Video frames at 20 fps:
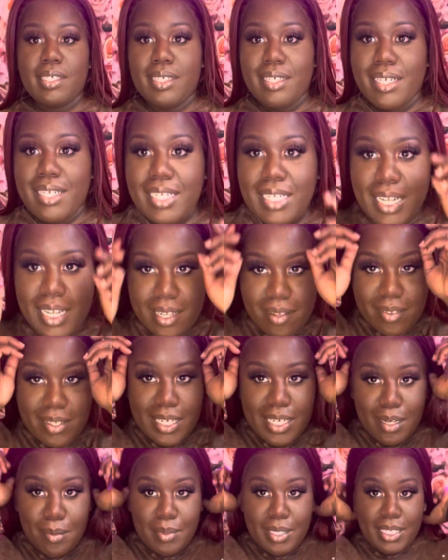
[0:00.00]
And now
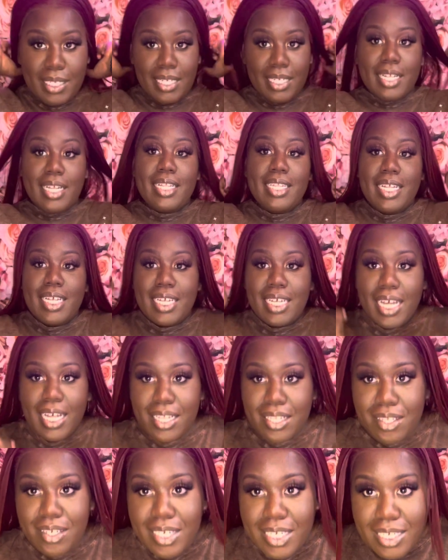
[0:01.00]
that I'm looking at the
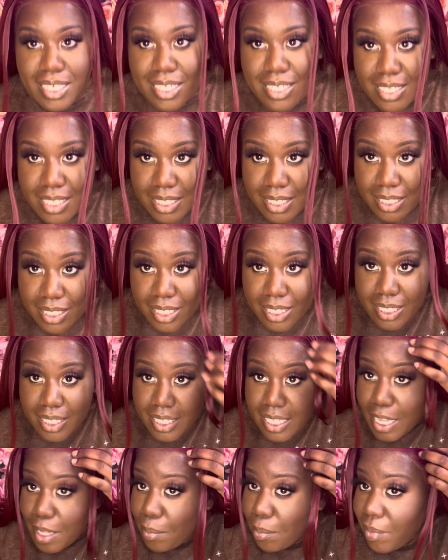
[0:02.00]
color, it doesn't look
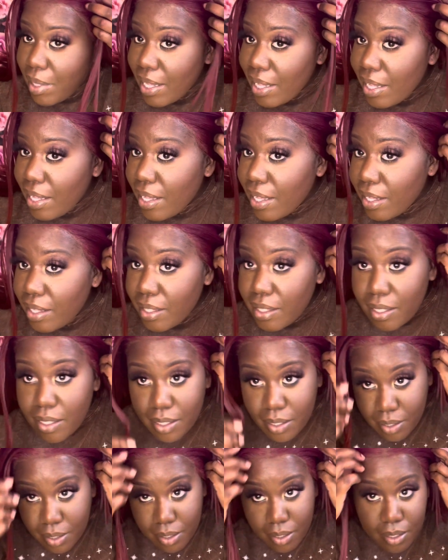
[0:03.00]
that bad.
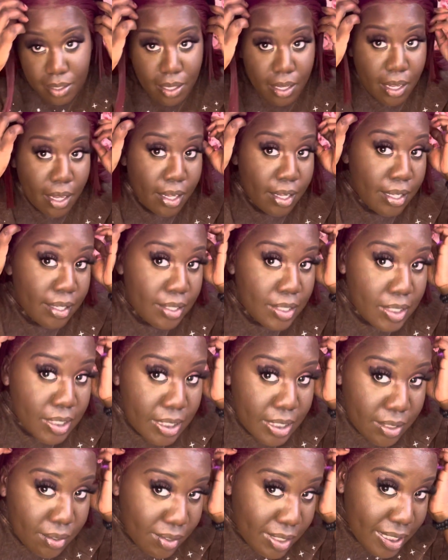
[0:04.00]
You
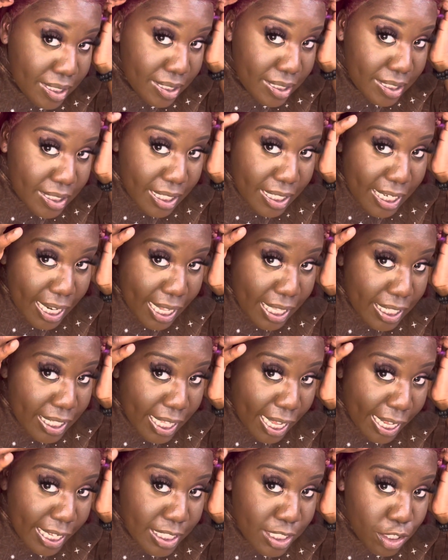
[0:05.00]
still can see that
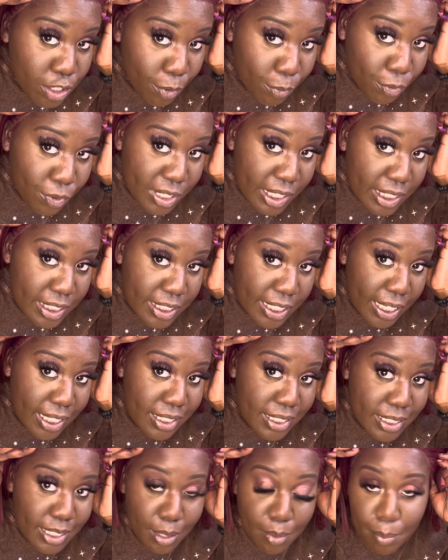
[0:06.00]
lace, so I'm going to take
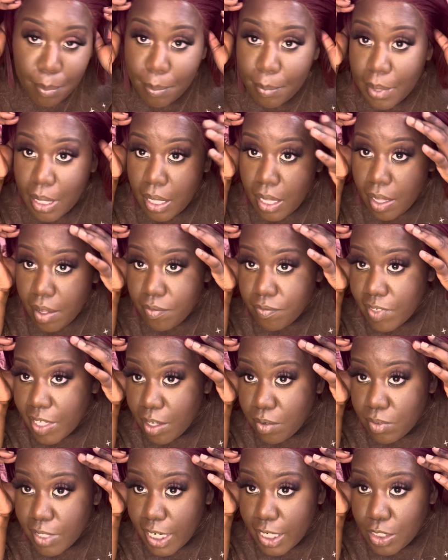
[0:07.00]
some
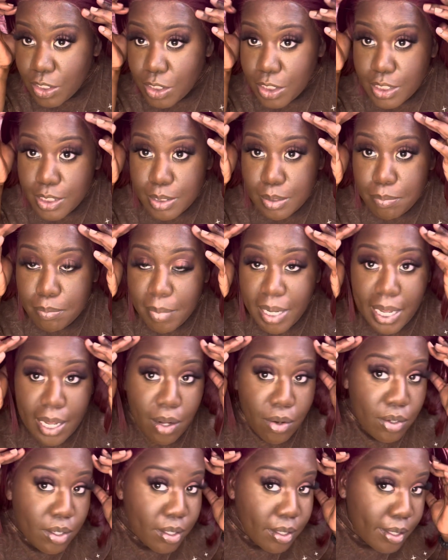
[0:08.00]
foundation
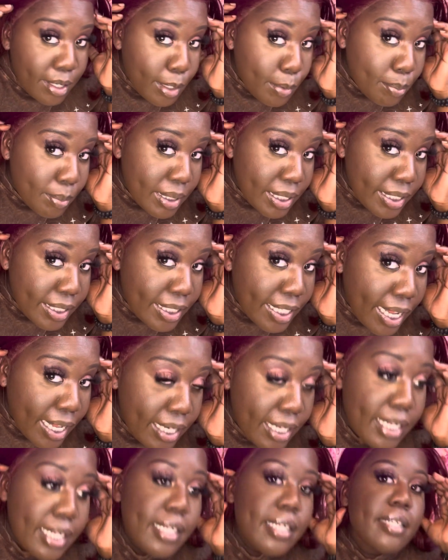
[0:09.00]
powder and blend that
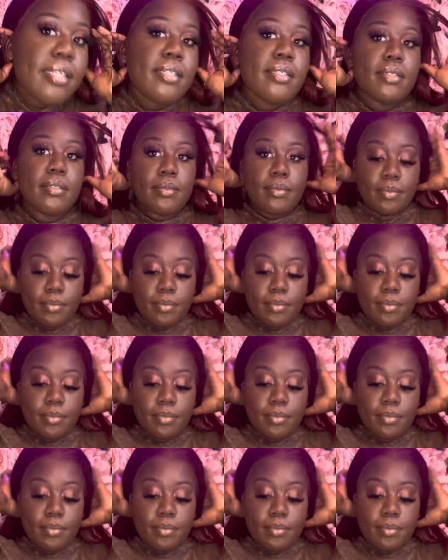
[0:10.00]
in.